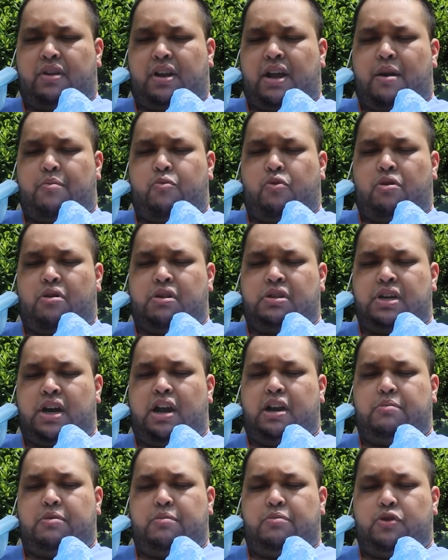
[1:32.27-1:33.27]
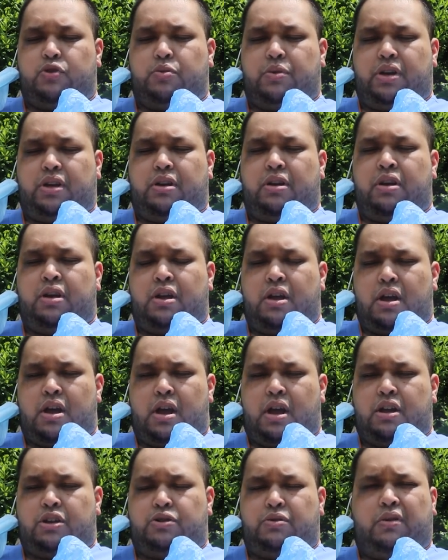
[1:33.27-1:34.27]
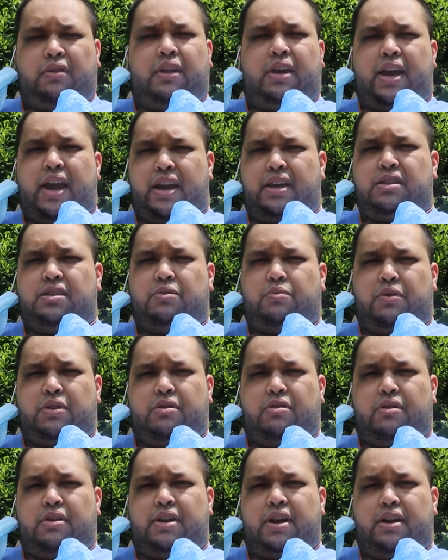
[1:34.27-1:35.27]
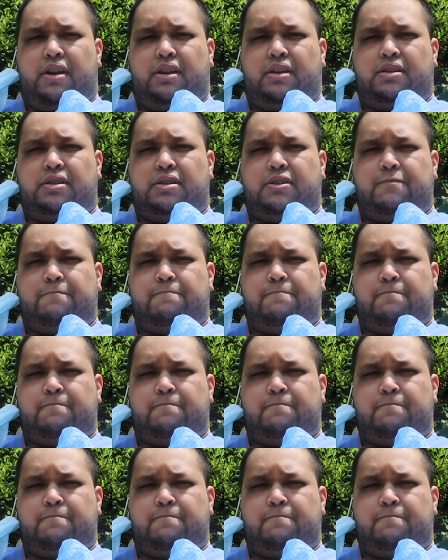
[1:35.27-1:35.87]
a lot more autonomy between doing the case and with your attendings.